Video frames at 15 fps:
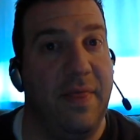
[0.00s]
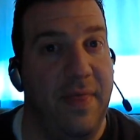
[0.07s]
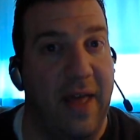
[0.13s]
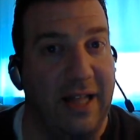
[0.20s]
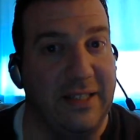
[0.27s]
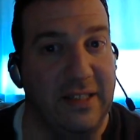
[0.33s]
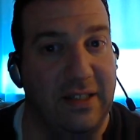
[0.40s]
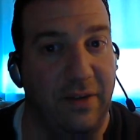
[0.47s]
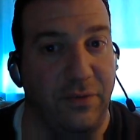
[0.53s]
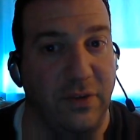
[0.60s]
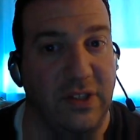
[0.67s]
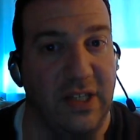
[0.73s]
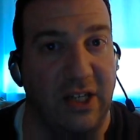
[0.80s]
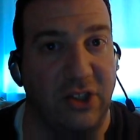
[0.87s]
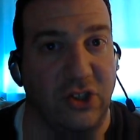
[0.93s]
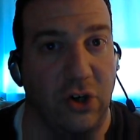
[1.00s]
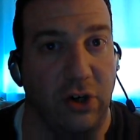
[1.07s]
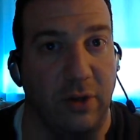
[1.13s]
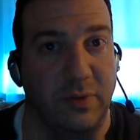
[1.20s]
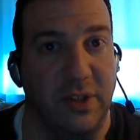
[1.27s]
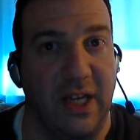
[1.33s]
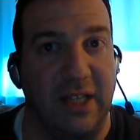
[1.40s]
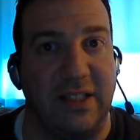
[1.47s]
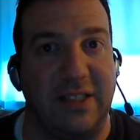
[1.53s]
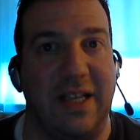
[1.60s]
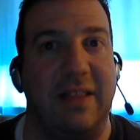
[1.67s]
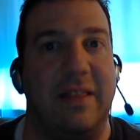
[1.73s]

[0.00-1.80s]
that's a different set of circumstances.